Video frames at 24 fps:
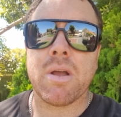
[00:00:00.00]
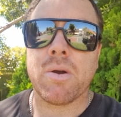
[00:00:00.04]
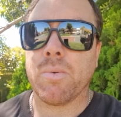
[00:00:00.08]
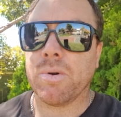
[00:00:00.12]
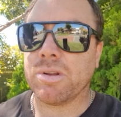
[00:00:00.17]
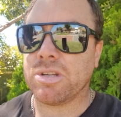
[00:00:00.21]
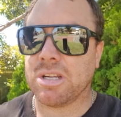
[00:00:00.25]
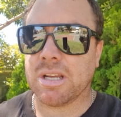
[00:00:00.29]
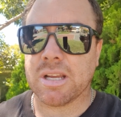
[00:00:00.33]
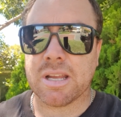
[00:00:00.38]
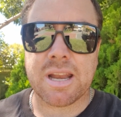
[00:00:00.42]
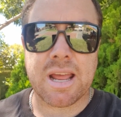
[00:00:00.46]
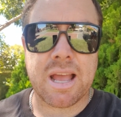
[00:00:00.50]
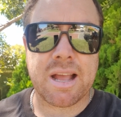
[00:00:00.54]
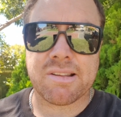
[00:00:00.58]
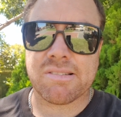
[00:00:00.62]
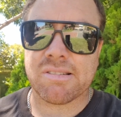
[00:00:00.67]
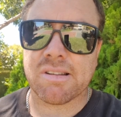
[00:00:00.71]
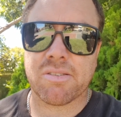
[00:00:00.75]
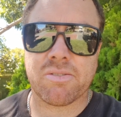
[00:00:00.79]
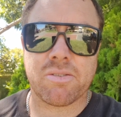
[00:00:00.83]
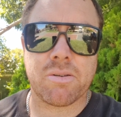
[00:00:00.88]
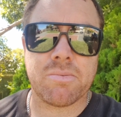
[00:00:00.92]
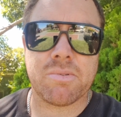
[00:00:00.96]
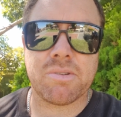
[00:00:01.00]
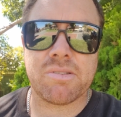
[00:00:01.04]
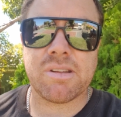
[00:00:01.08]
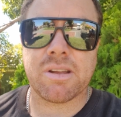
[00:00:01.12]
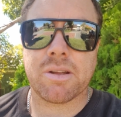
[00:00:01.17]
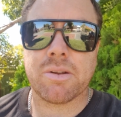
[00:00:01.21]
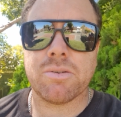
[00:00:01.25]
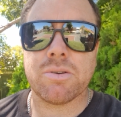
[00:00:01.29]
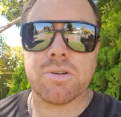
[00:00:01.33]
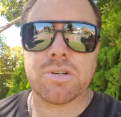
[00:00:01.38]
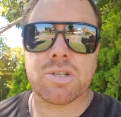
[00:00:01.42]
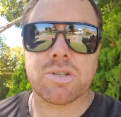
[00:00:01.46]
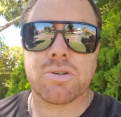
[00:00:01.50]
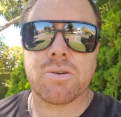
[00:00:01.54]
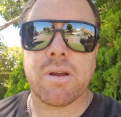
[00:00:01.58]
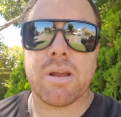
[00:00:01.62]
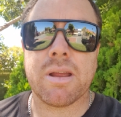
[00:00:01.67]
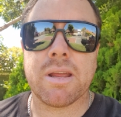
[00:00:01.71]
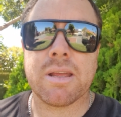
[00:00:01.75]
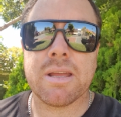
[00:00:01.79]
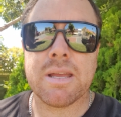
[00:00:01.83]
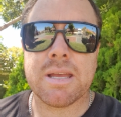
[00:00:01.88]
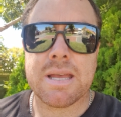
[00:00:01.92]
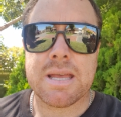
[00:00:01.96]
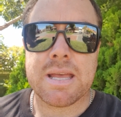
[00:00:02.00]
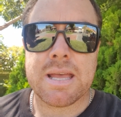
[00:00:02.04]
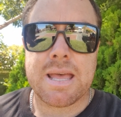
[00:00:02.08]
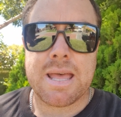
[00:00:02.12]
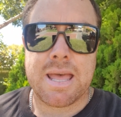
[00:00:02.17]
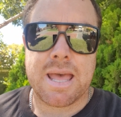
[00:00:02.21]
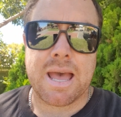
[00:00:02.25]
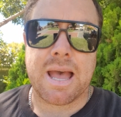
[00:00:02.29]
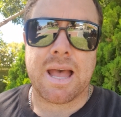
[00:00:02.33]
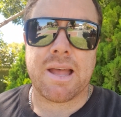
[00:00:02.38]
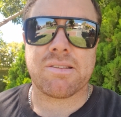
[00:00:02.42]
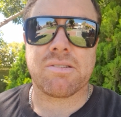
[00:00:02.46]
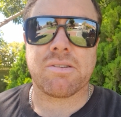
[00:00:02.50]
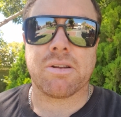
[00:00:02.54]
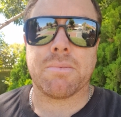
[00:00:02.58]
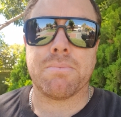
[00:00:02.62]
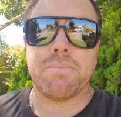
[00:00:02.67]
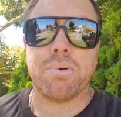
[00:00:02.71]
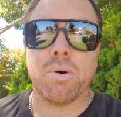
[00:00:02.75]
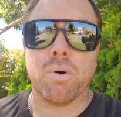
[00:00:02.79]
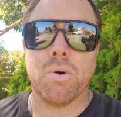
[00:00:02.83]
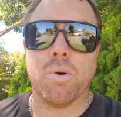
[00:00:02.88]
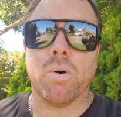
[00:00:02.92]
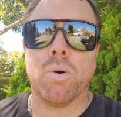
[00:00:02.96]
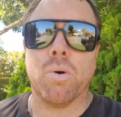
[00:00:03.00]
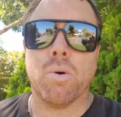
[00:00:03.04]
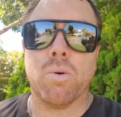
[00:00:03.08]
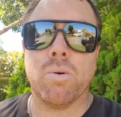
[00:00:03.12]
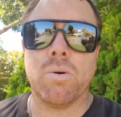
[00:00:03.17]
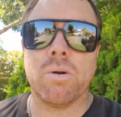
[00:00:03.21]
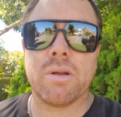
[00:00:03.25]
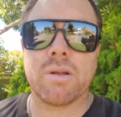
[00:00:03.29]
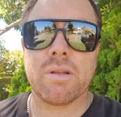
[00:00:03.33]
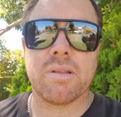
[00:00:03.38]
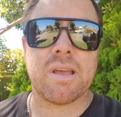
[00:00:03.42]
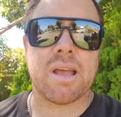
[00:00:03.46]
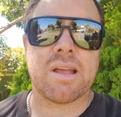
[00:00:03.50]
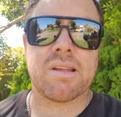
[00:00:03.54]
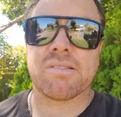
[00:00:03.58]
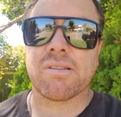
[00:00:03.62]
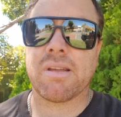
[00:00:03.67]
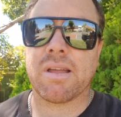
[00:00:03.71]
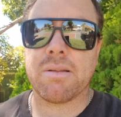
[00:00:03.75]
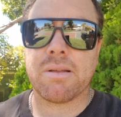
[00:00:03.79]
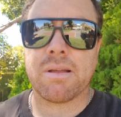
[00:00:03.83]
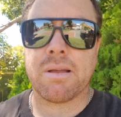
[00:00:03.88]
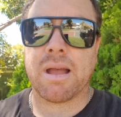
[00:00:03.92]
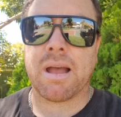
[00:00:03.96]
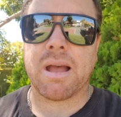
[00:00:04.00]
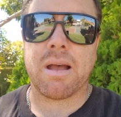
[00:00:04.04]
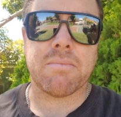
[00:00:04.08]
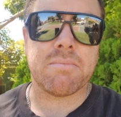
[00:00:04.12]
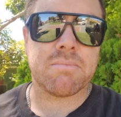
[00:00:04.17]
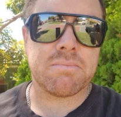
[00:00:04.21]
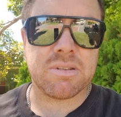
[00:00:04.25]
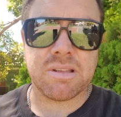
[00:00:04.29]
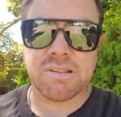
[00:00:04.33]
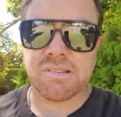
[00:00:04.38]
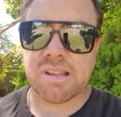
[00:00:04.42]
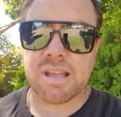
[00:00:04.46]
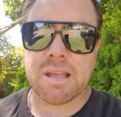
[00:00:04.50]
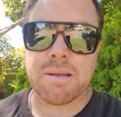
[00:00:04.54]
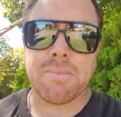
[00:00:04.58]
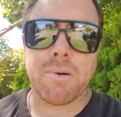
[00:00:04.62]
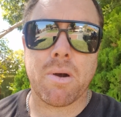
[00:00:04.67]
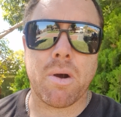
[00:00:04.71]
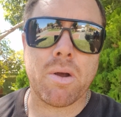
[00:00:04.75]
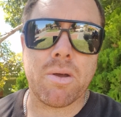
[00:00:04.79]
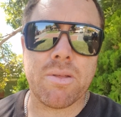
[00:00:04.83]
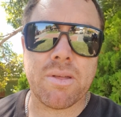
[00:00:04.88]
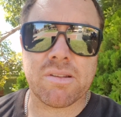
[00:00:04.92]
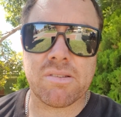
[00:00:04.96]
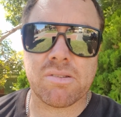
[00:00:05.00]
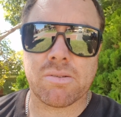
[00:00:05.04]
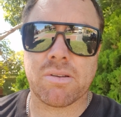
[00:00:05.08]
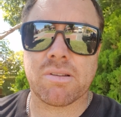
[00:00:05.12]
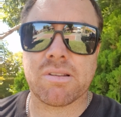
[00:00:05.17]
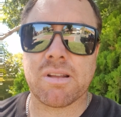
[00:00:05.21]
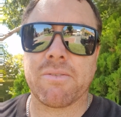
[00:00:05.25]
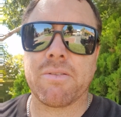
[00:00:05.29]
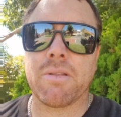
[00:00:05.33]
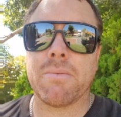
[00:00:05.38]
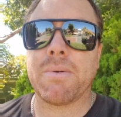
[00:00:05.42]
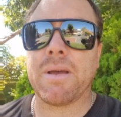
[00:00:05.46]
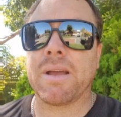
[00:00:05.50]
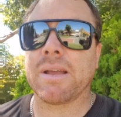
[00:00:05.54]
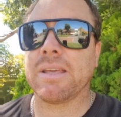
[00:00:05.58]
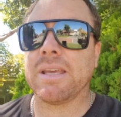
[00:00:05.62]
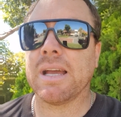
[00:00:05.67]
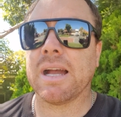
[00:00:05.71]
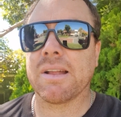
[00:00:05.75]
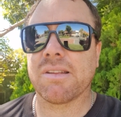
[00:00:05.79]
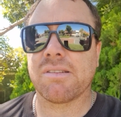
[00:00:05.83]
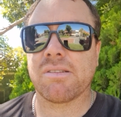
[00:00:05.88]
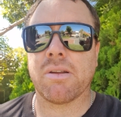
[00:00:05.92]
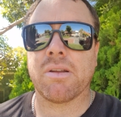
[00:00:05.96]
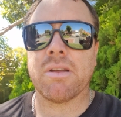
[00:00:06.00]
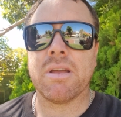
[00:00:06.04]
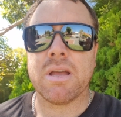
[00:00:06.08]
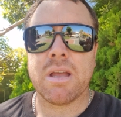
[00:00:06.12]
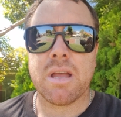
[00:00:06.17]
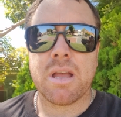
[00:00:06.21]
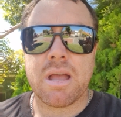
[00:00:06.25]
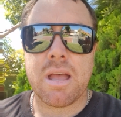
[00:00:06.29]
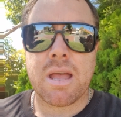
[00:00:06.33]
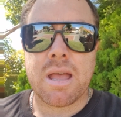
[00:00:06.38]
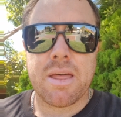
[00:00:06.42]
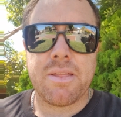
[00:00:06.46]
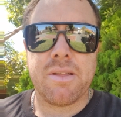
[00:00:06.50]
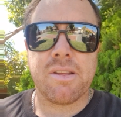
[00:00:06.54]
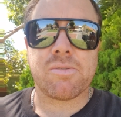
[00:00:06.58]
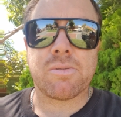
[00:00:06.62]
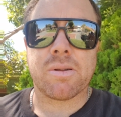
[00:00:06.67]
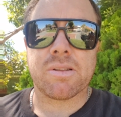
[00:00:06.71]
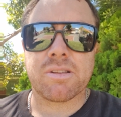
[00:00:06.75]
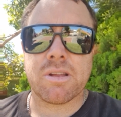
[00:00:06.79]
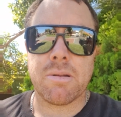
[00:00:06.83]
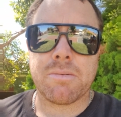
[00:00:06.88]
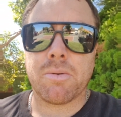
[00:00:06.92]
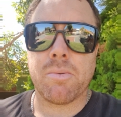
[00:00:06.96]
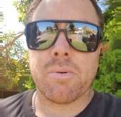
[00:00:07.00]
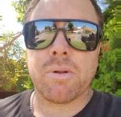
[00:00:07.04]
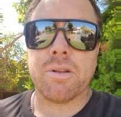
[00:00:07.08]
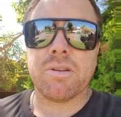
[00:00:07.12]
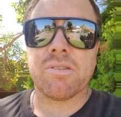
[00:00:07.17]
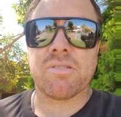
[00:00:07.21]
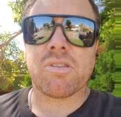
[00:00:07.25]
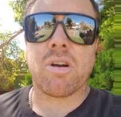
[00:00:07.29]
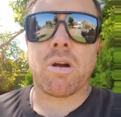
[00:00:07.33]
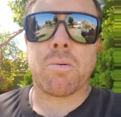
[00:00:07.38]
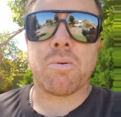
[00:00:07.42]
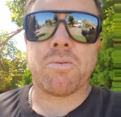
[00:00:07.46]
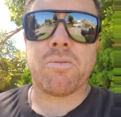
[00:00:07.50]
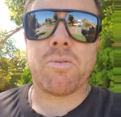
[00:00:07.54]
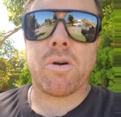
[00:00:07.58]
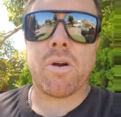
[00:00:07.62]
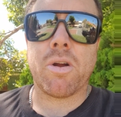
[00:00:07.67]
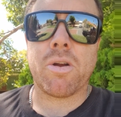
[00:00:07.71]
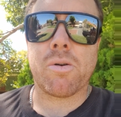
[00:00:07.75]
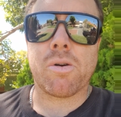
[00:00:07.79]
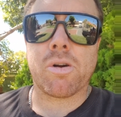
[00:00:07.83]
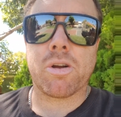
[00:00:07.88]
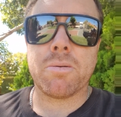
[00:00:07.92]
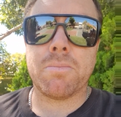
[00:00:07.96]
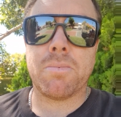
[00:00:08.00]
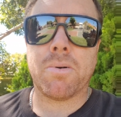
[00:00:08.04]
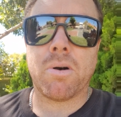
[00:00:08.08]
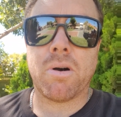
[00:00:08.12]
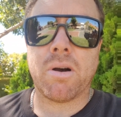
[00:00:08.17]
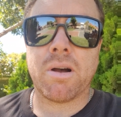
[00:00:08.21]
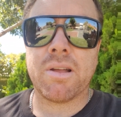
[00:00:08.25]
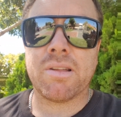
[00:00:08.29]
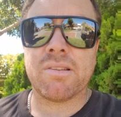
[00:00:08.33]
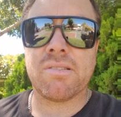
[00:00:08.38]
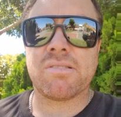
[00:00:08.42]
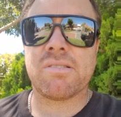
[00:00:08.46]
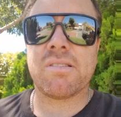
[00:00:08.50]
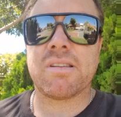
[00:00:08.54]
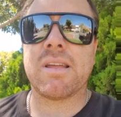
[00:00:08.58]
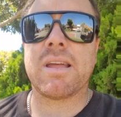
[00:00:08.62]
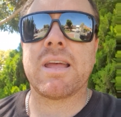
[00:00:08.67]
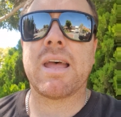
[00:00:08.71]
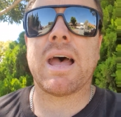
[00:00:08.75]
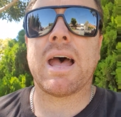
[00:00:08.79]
which you can access from the secondary street. It's got a pool, gazebo, that sort of stuff in the backyard. So this one's going to be really desirable for owner occupiers.